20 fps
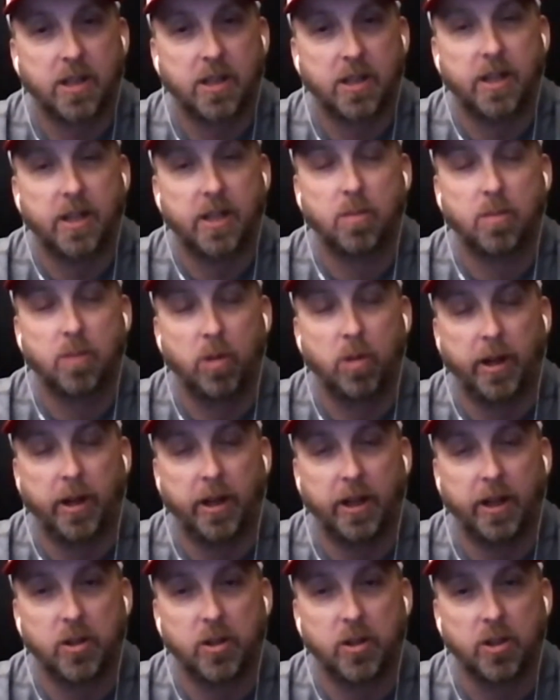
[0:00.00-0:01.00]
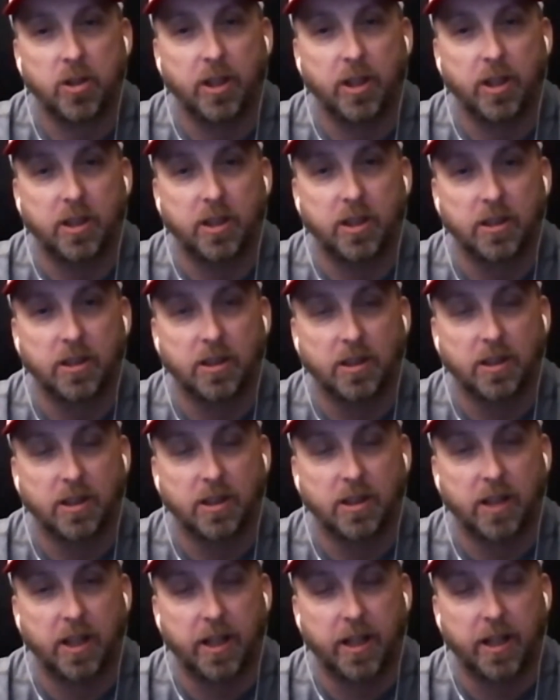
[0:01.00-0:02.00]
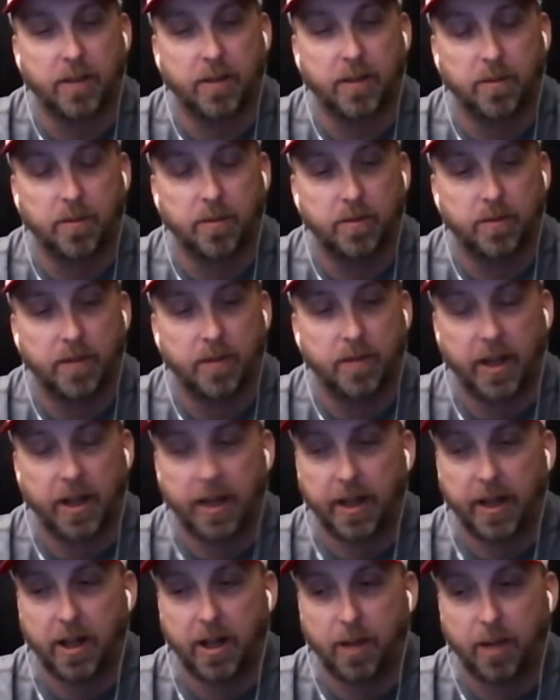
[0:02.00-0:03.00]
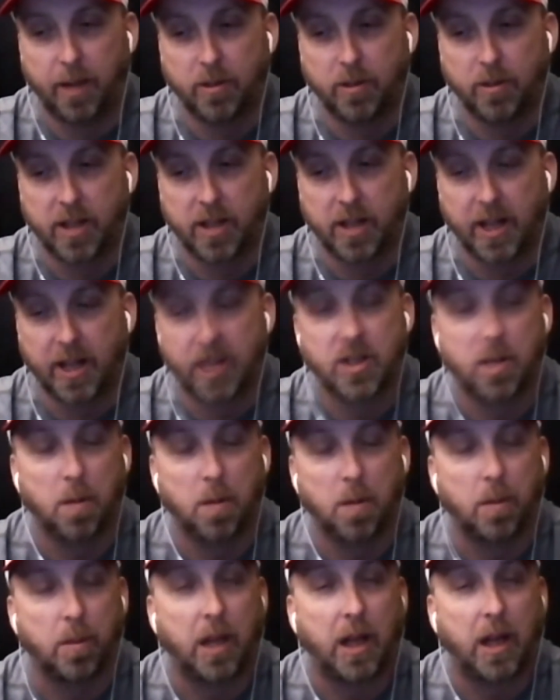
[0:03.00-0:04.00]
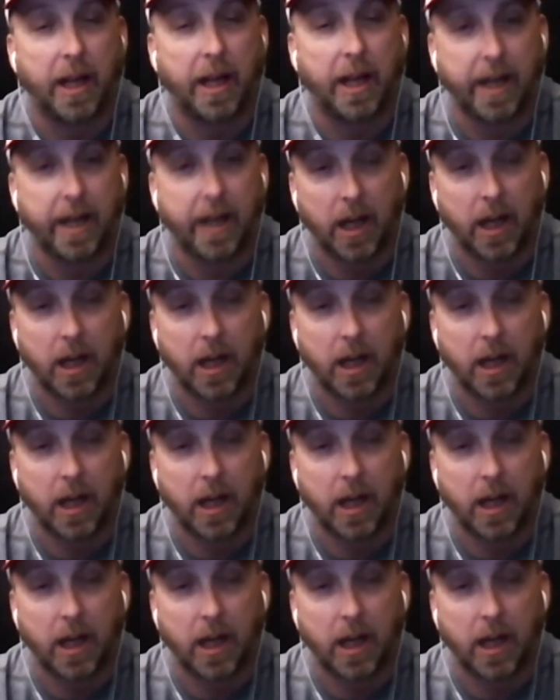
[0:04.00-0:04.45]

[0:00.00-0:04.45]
pretty interesting because, I was, I guess, complaining,